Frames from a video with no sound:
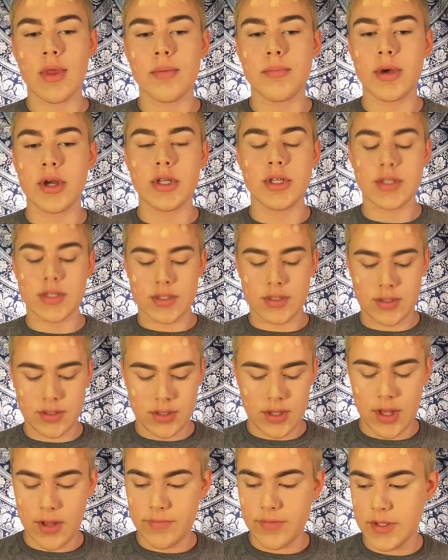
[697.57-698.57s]
I just
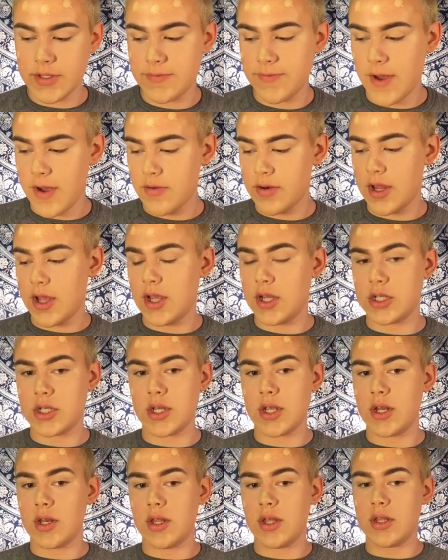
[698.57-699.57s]
love this
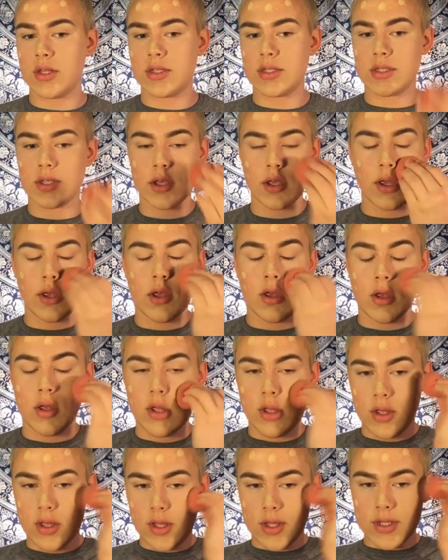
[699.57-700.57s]
foundation.
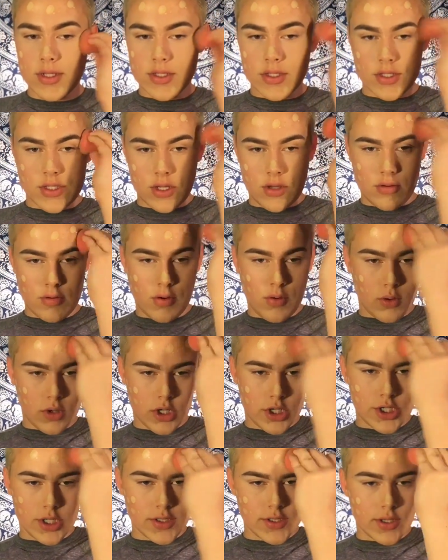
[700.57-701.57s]
It's so
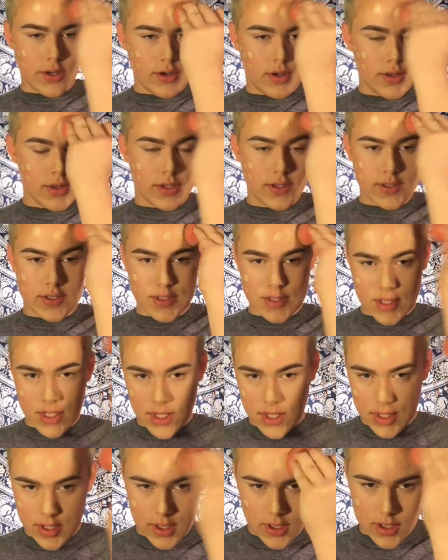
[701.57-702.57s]
gorgeous on the
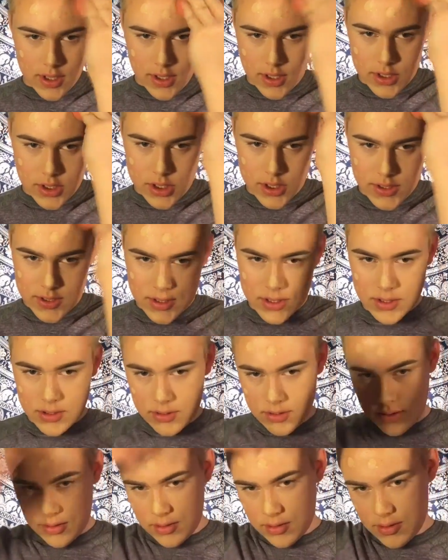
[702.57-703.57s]
skin, and it's
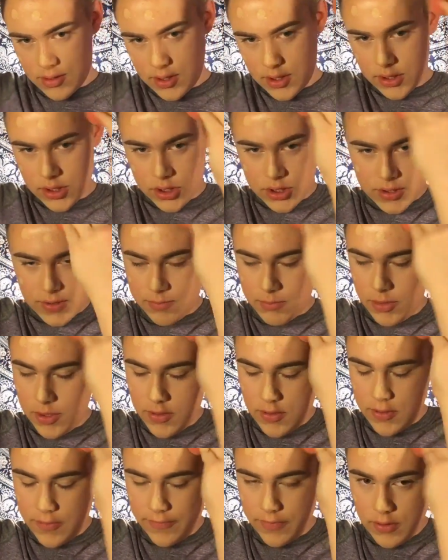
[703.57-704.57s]
just
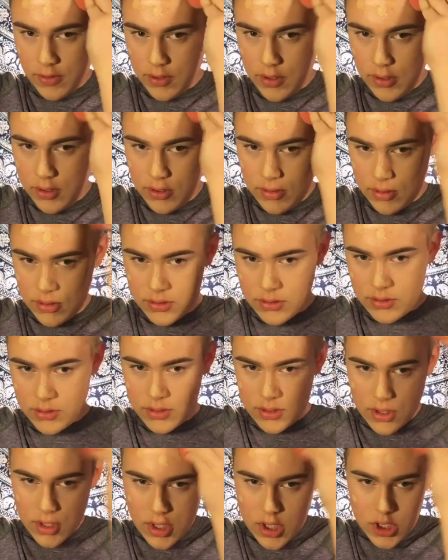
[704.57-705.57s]
beautiful.
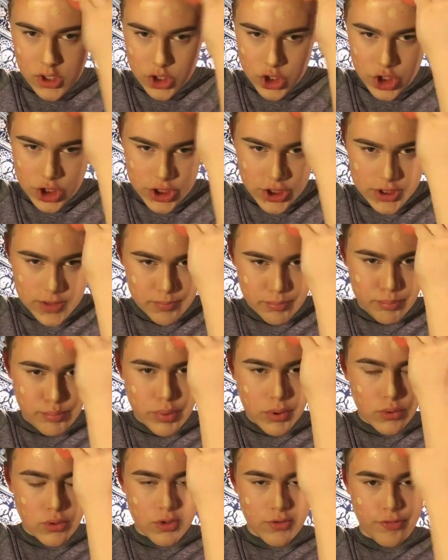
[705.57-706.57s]
Just
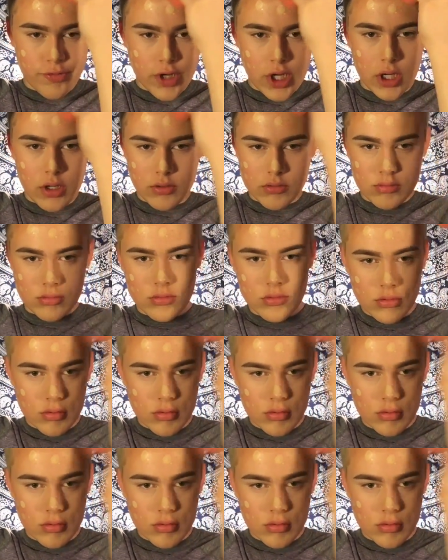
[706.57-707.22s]
beautiful.